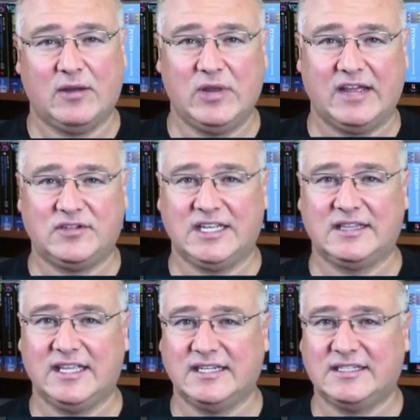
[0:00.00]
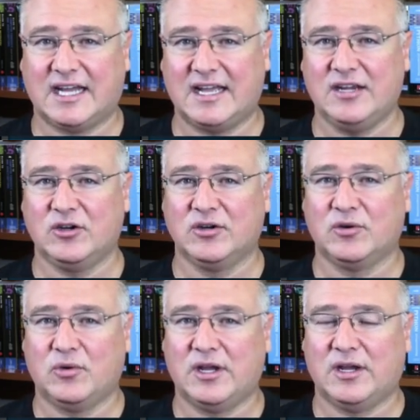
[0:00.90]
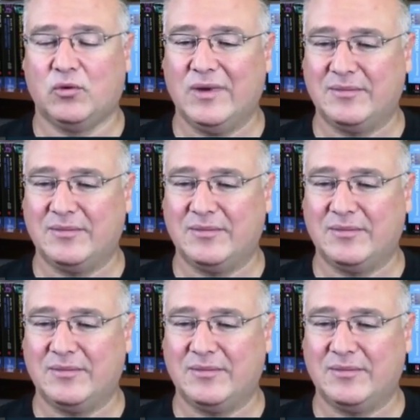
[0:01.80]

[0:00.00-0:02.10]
and we have to get the entire uh,